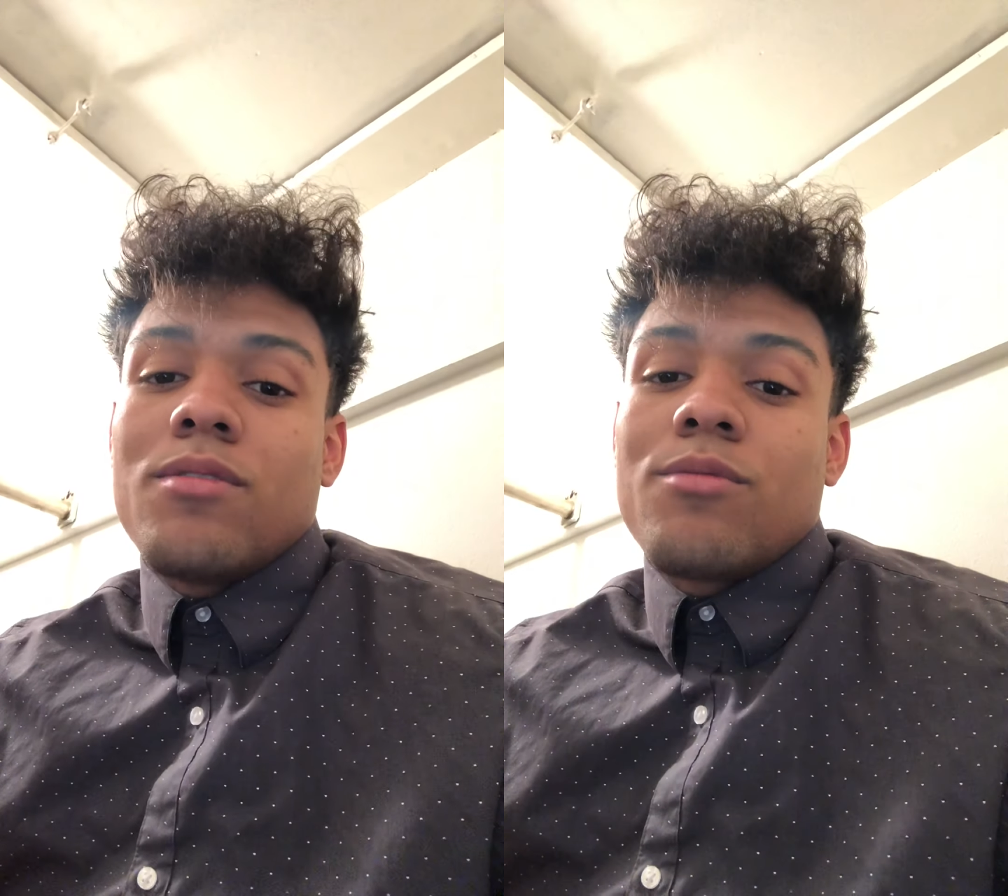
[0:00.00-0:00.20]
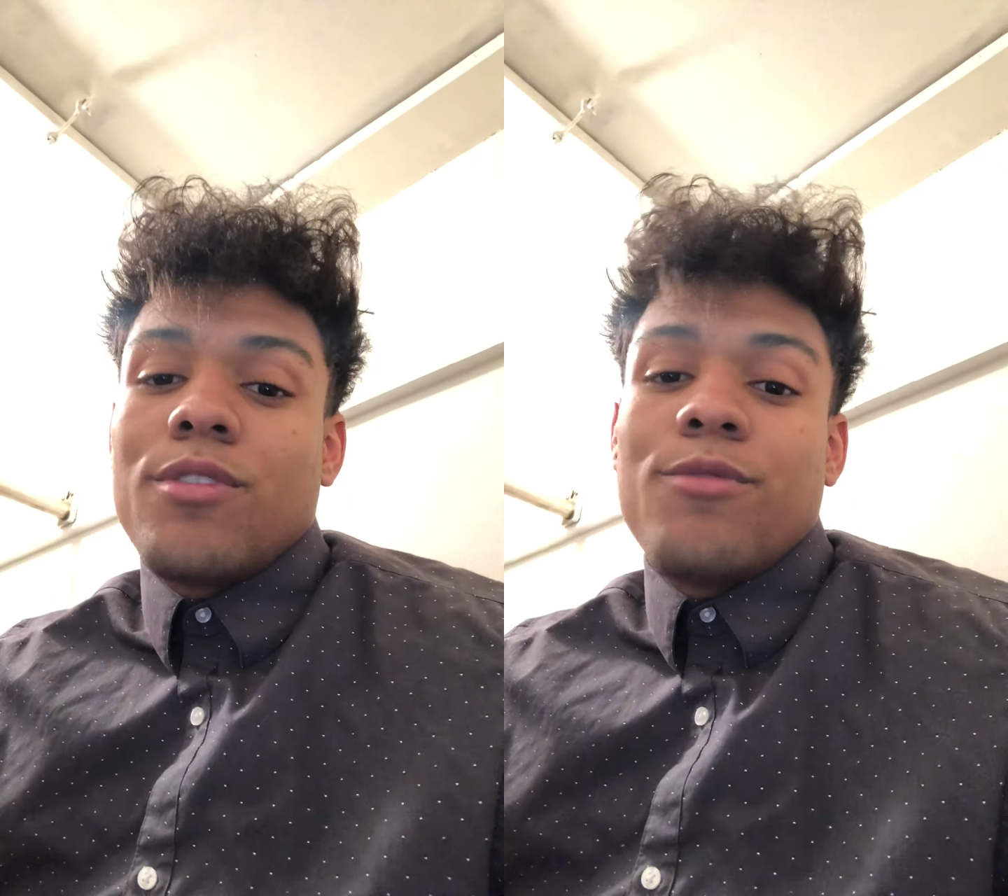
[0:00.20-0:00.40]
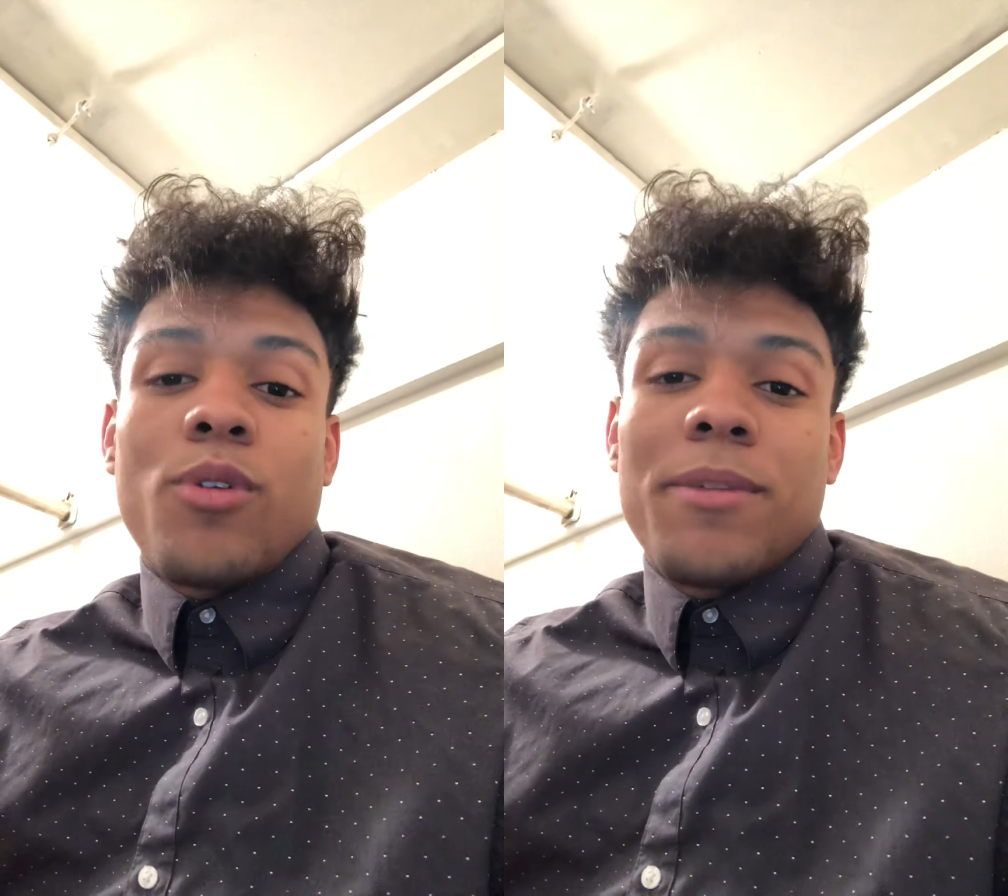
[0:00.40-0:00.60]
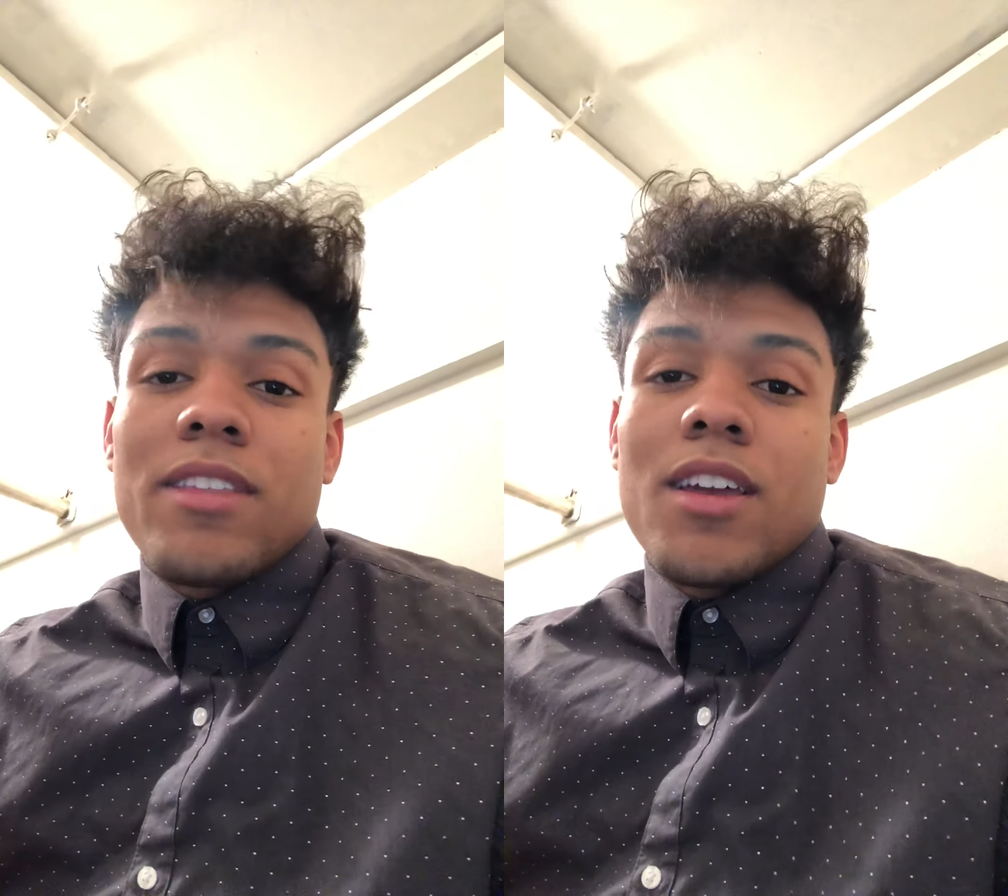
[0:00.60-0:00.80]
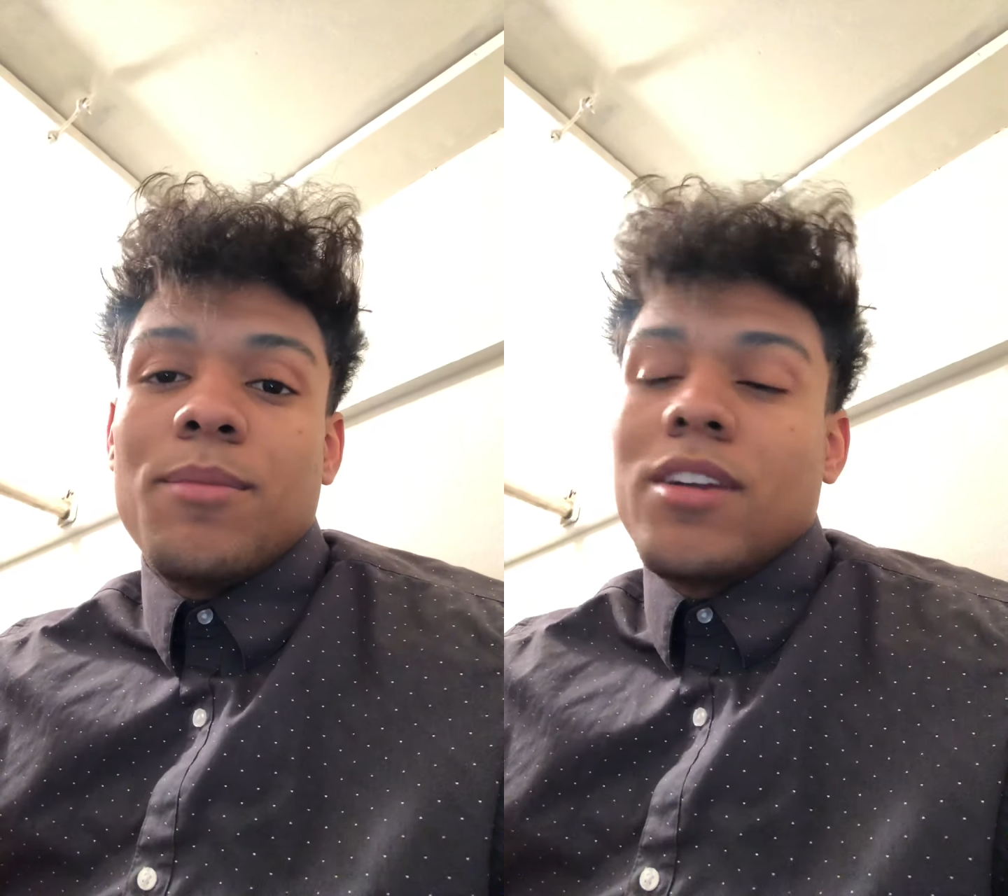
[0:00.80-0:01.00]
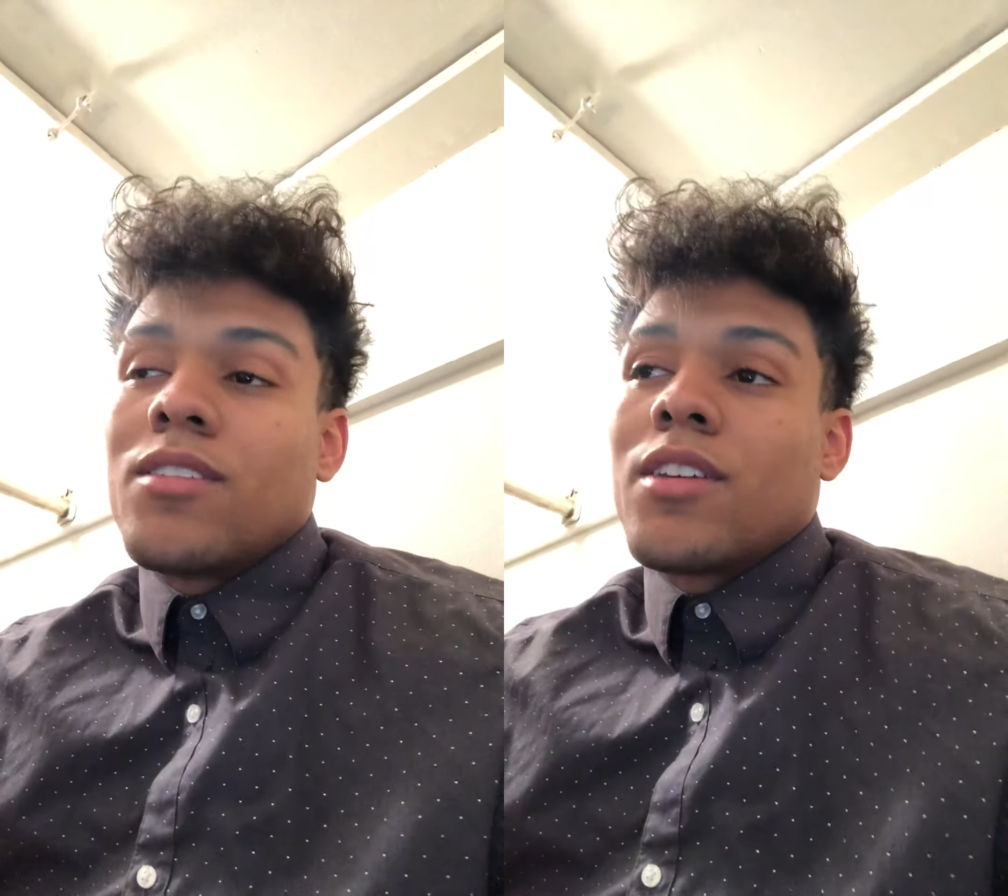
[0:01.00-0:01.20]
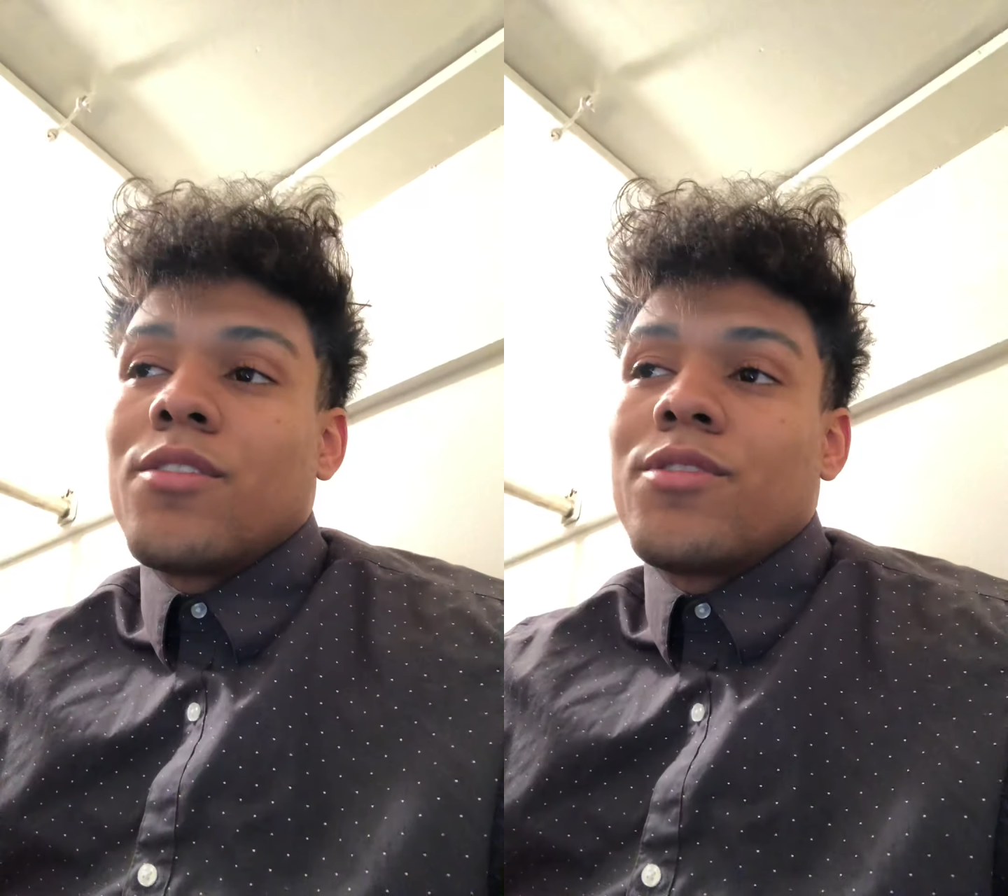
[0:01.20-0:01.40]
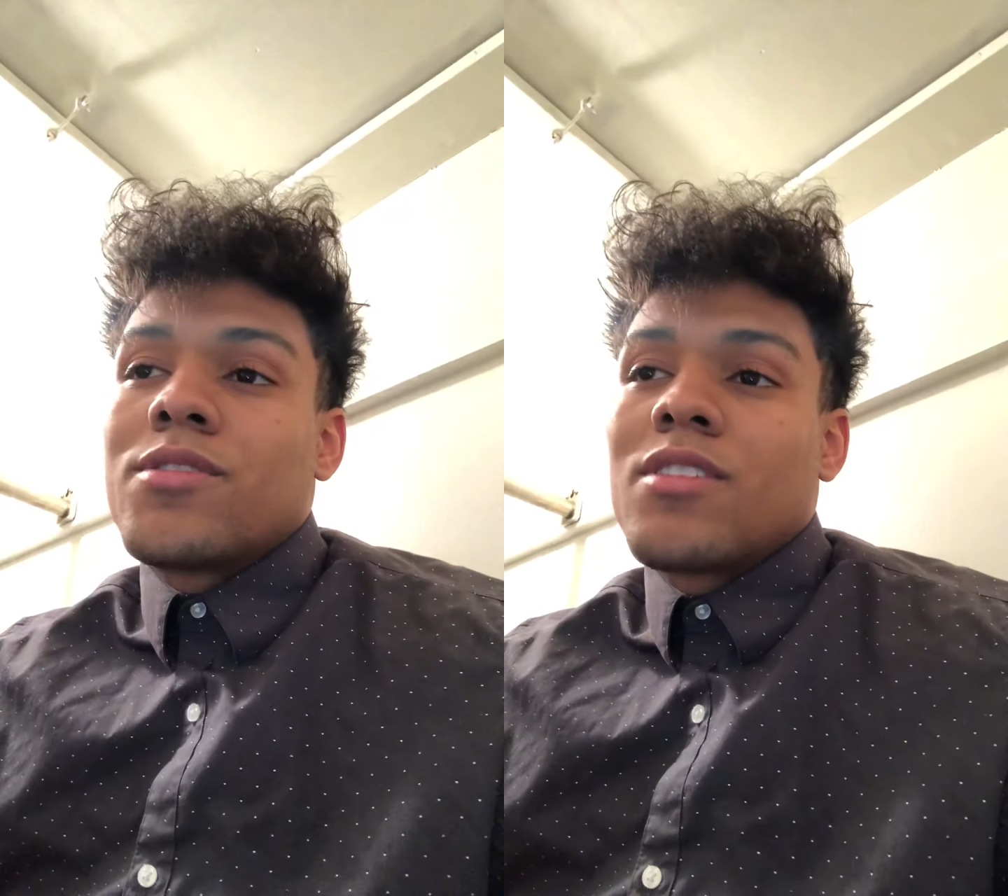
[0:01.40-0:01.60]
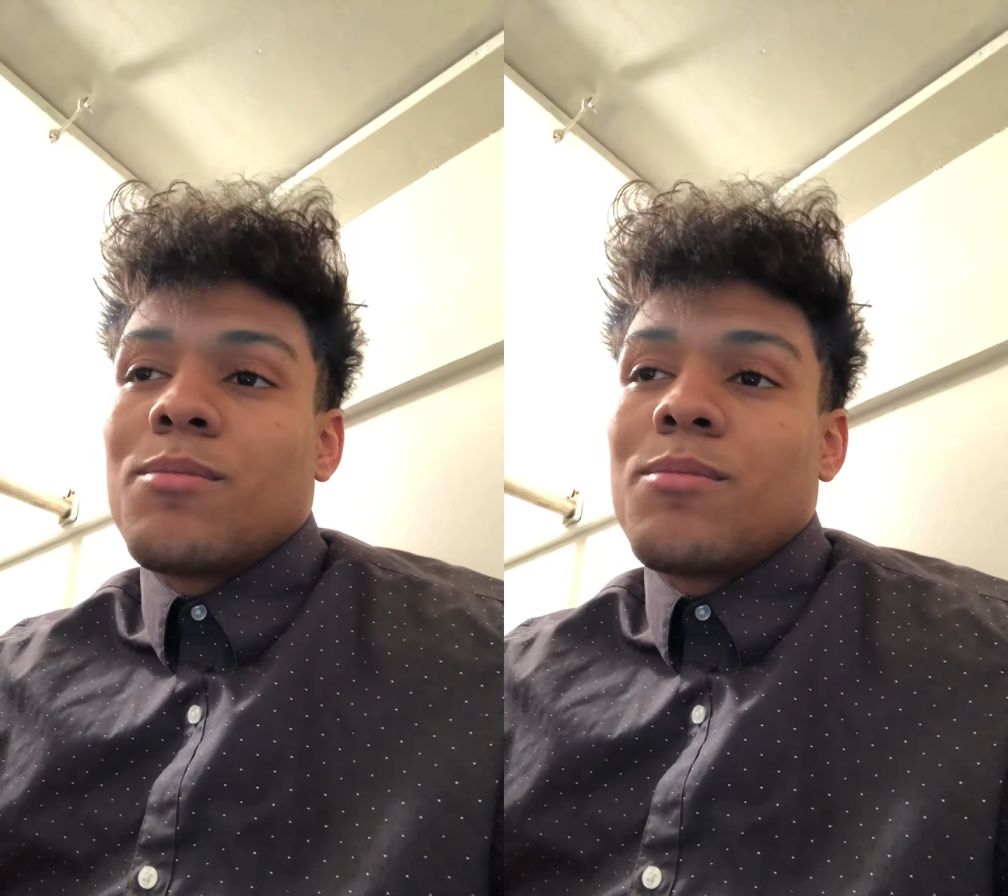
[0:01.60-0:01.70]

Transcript: reforming them and introducing